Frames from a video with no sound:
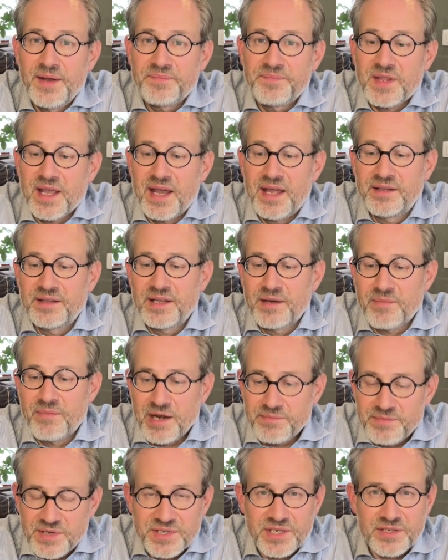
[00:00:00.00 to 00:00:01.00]
And there
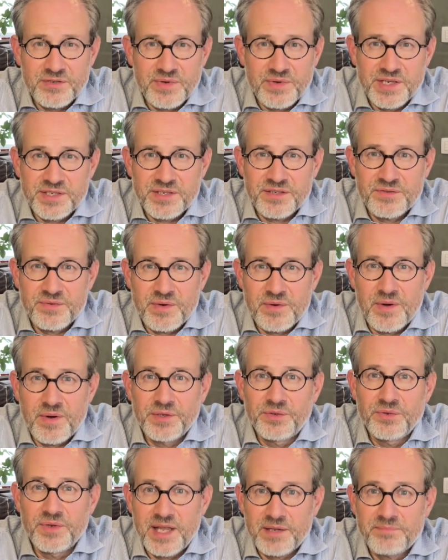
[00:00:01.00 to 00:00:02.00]
might be situations where I
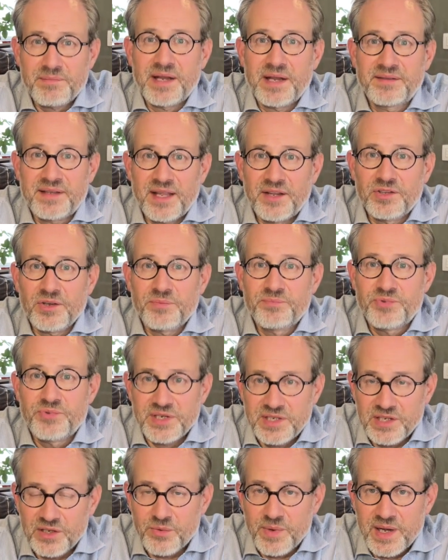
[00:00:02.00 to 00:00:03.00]
want to get my tent up
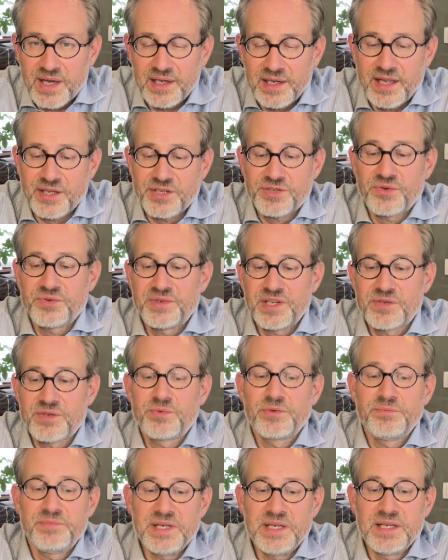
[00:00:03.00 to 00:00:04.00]
pretty quickly, and so this
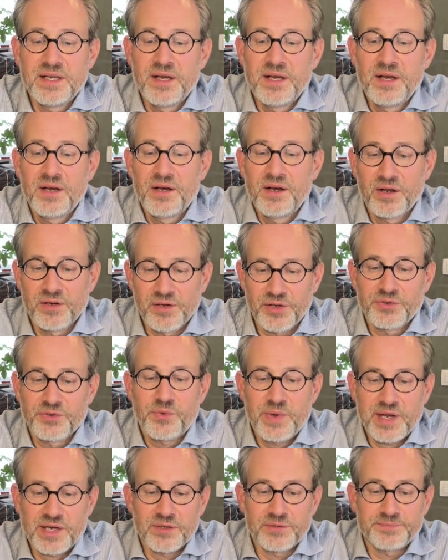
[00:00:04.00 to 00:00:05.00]
would be a lot
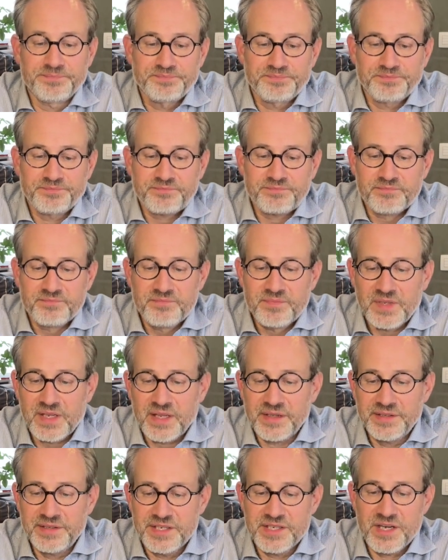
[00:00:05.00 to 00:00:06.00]
quicker.
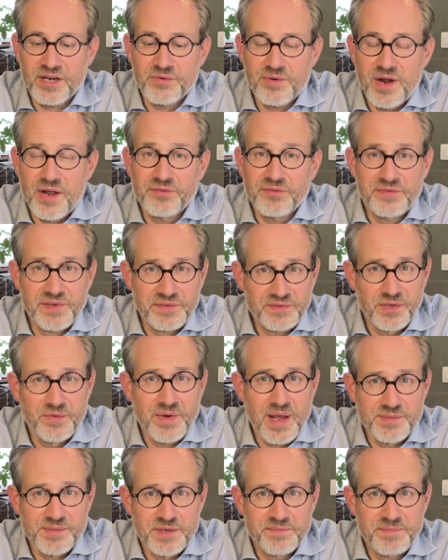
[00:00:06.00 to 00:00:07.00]
These are around 50
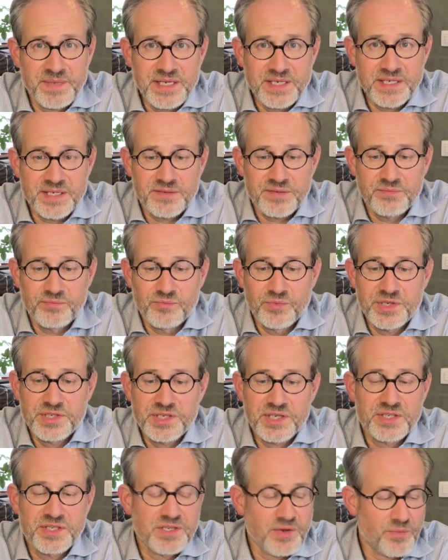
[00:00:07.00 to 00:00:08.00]
grams a piece, which
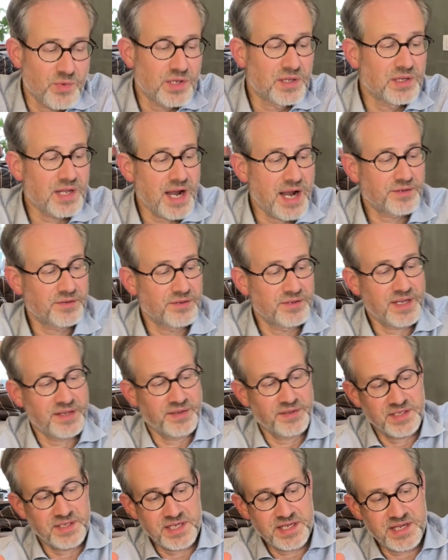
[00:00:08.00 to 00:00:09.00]
is somewhat lighter
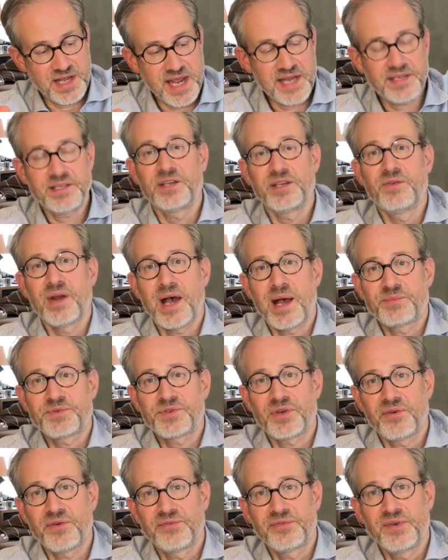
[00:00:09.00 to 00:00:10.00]
than the 80 grams
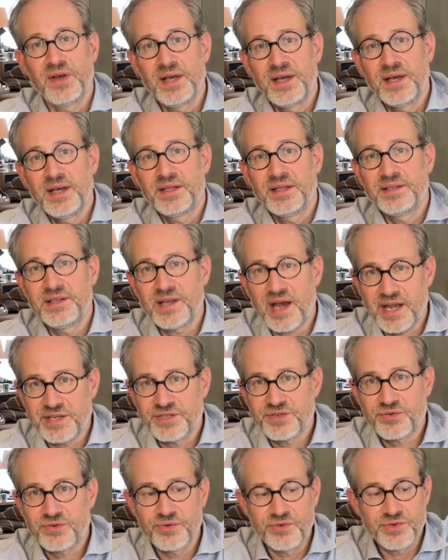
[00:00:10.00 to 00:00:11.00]
of the
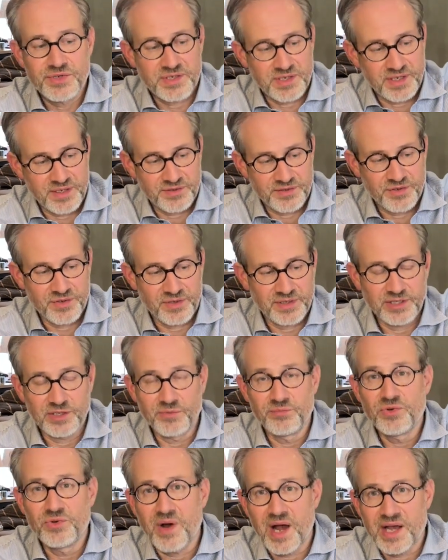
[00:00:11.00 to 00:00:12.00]
ice screws, and certainly the
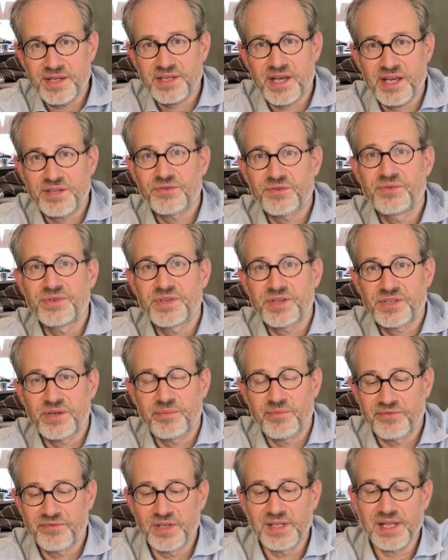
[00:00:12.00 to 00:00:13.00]
blue ice screws are
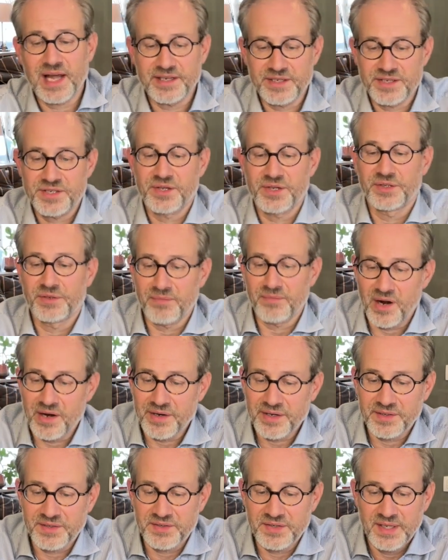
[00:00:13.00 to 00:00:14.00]
some of the lightest on the
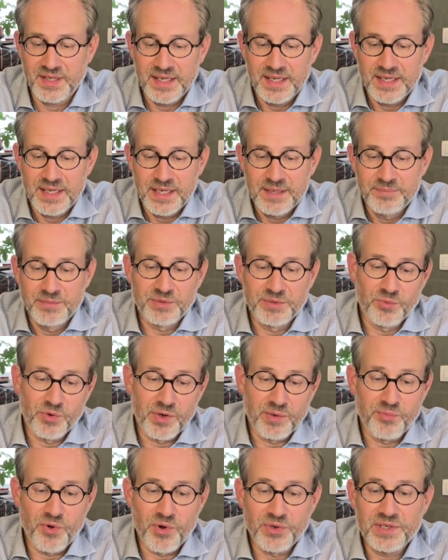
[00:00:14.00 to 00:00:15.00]
market. But more
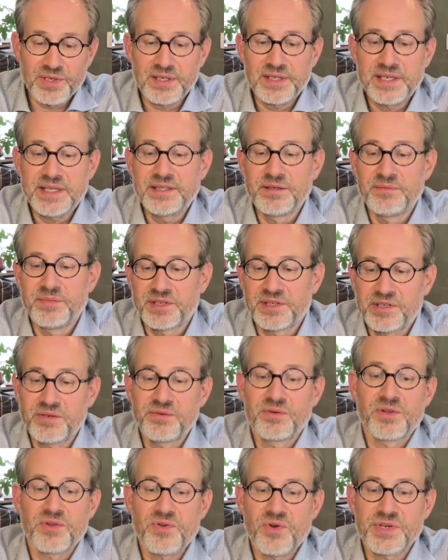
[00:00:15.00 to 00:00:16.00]
importantly, the
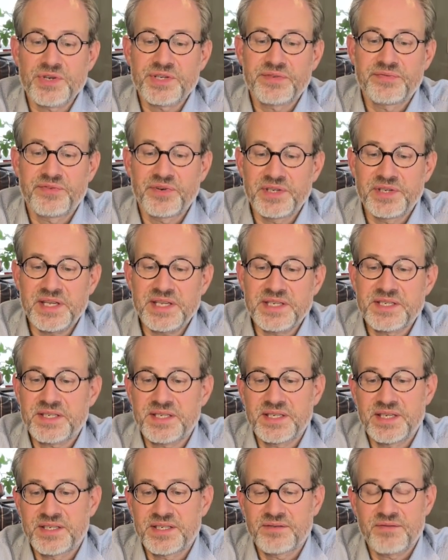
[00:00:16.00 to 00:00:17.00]
material cost for this
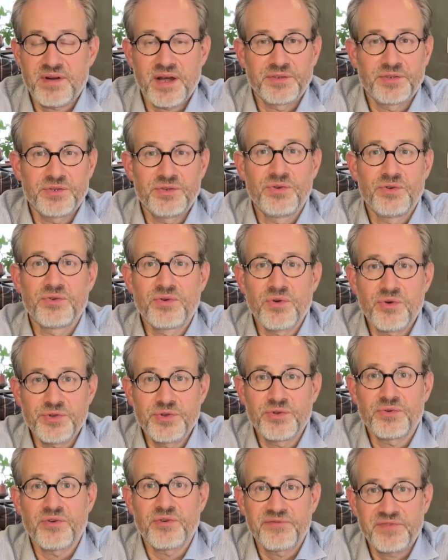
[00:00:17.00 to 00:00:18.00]
is around
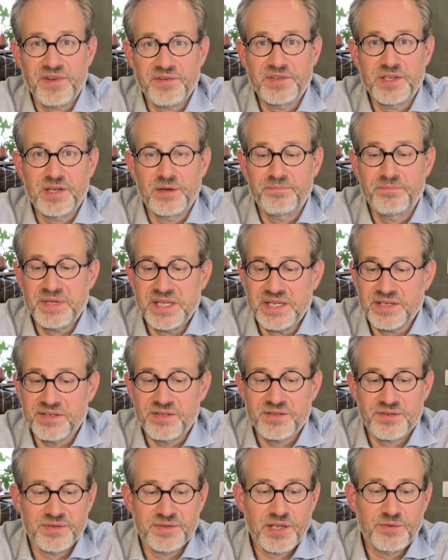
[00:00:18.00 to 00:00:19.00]
euro 50 a piece,
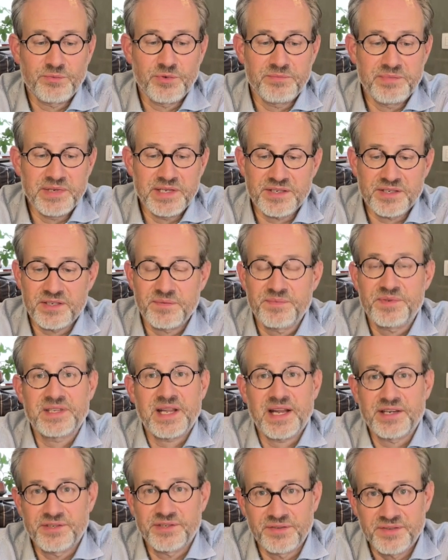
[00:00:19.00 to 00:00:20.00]
so that would be a
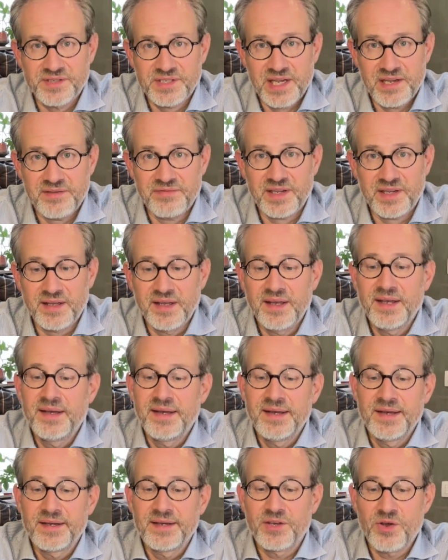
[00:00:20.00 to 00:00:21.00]
substantial saving,
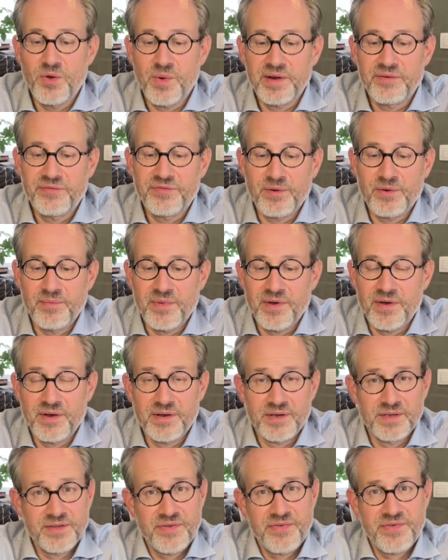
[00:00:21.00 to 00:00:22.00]
going from
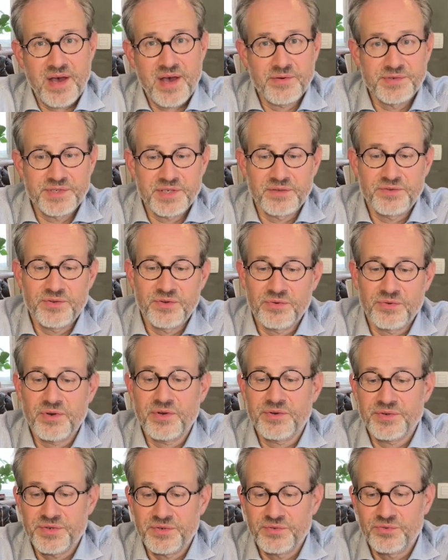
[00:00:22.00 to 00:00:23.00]
1,000
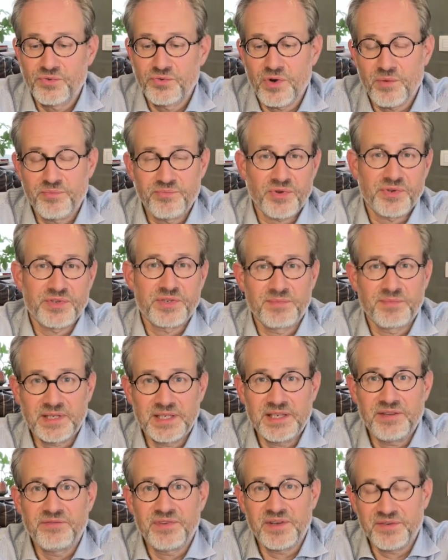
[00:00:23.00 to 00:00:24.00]
euros to
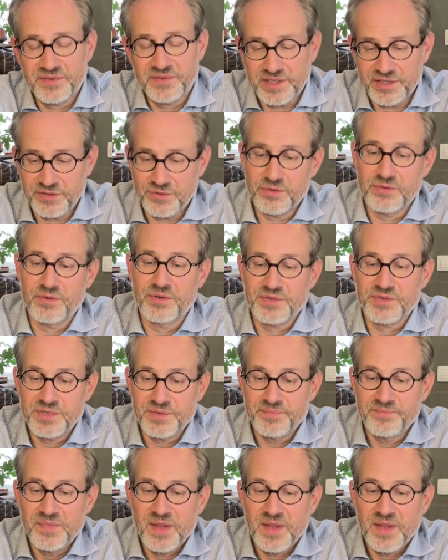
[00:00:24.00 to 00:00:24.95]
approximately 15 euros.